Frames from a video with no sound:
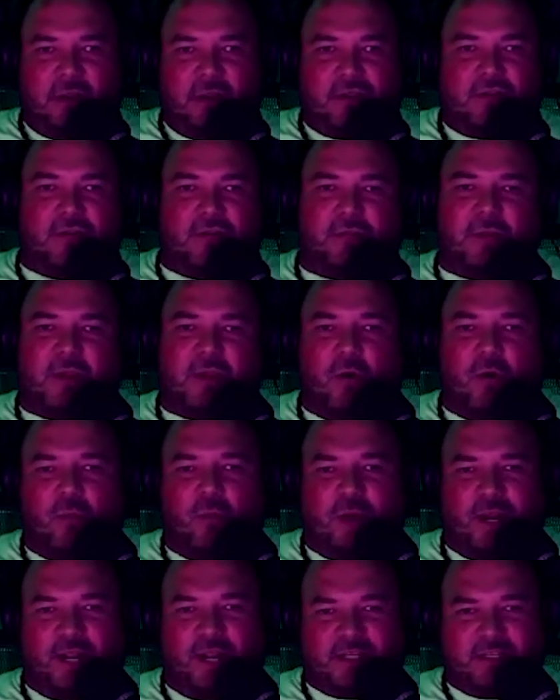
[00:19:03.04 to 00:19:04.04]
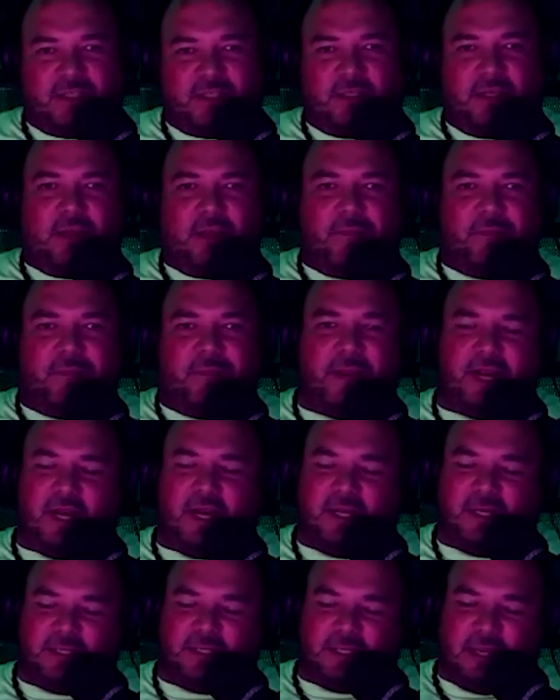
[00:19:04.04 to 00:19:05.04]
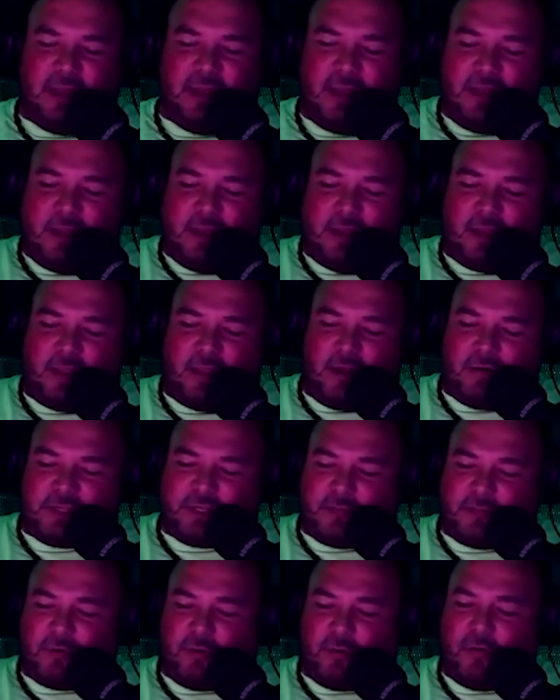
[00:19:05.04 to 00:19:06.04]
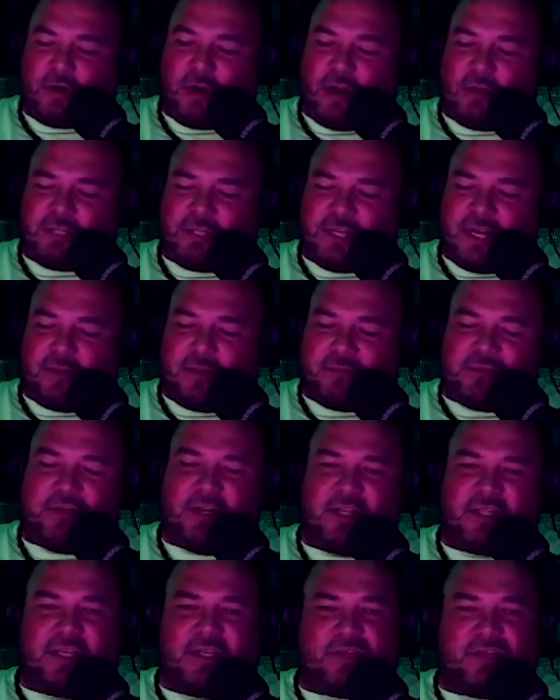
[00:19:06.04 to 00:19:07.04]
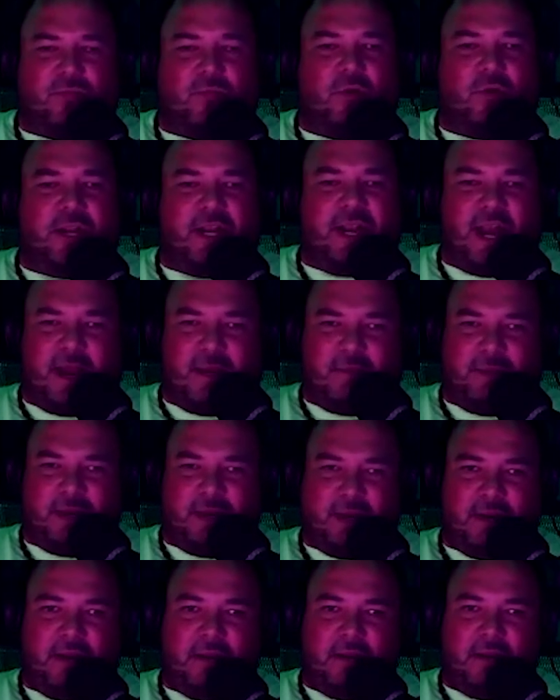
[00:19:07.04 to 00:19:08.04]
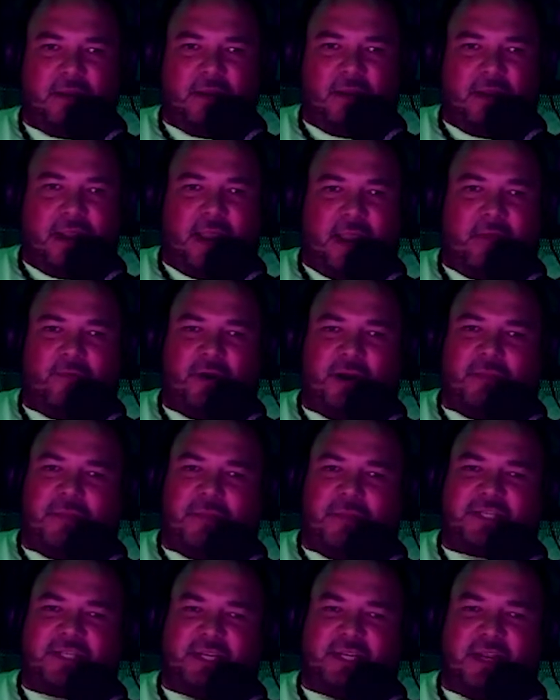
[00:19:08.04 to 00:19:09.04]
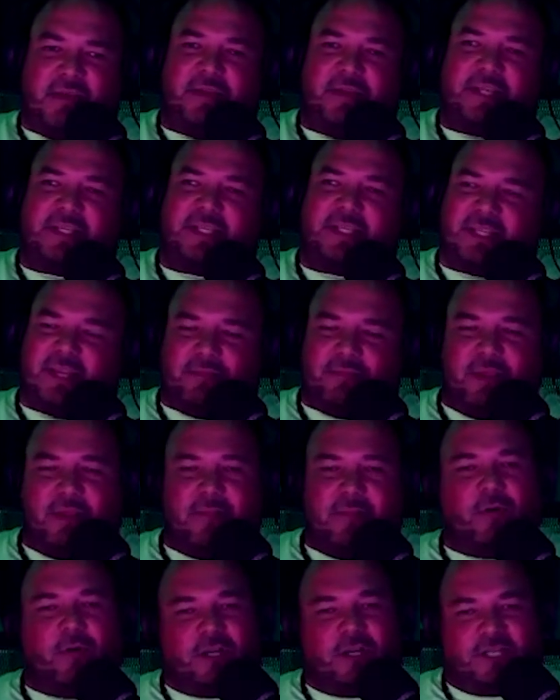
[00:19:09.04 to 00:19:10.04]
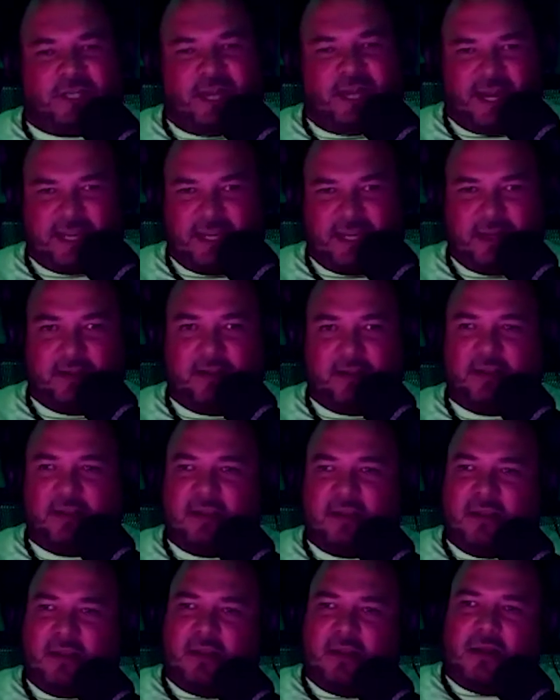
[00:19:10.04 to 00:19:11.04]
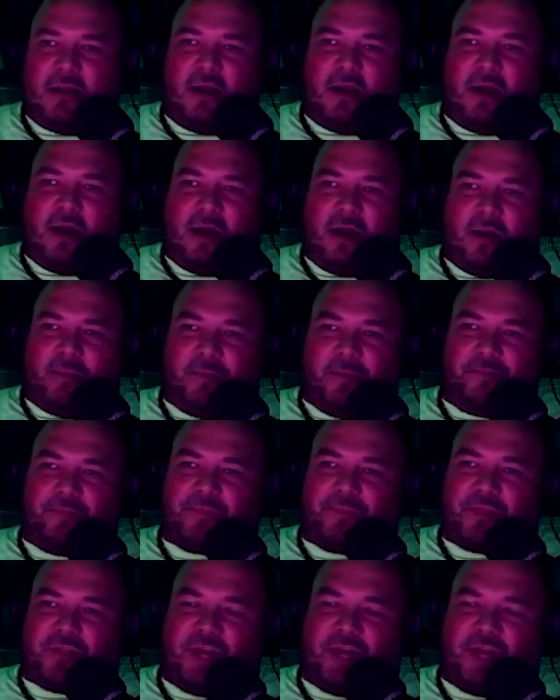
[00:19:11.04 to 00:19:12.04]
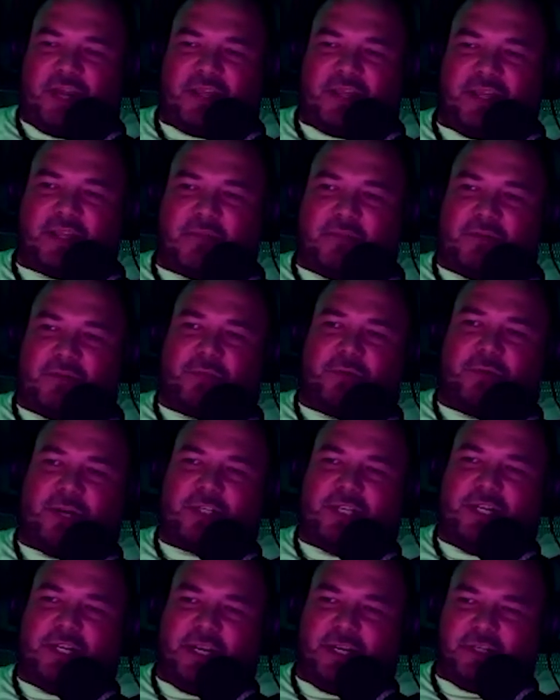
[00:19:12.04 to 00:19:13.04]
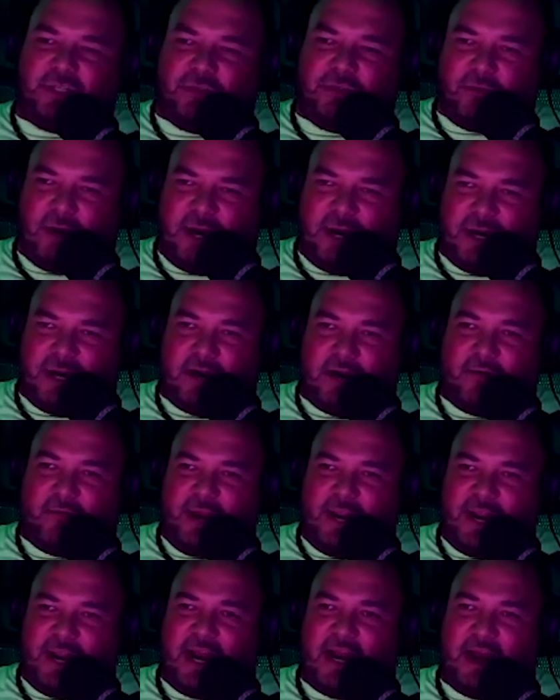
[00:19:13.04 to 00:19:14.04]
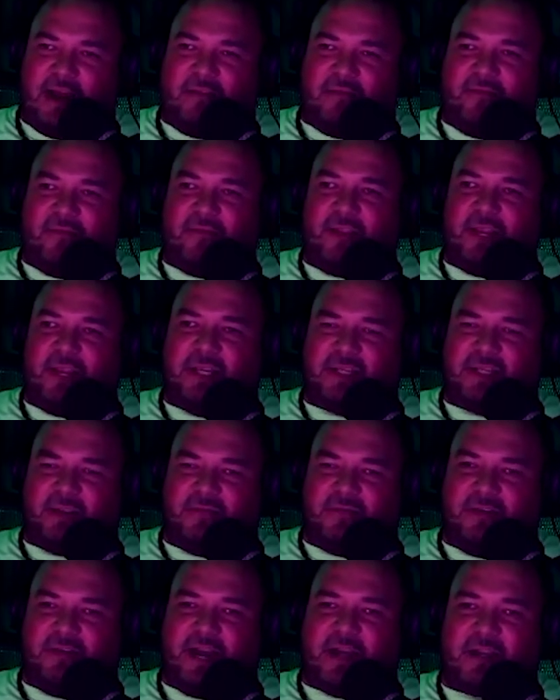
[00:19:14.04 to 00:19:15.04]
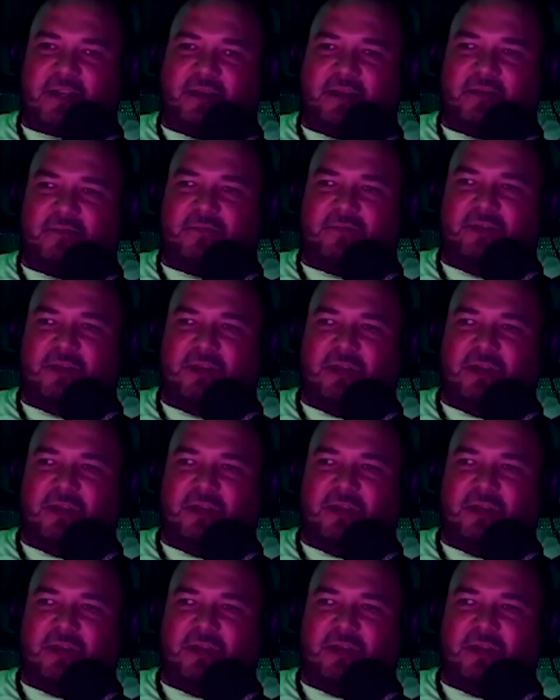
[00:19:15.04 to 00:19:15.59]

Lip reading: to be homeless, because there is a program set up so that this wouldn't happen. And what it basically means is that people are slacking. So I think the most pressing issue right now that we have is the fact of